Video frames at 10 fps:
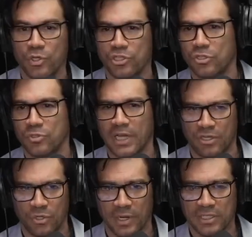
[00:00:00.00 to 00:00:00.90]
a dude that
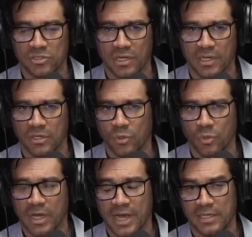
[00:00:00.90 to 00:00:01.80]
knew Einstein, an
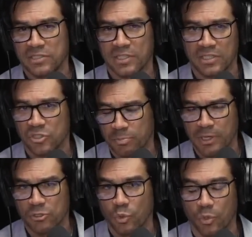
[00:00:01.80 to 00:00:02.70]
old guy, and he said he
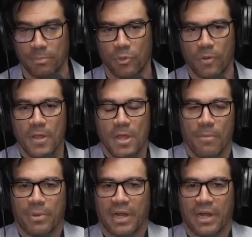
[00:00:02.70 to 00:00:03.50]
smells horrible. But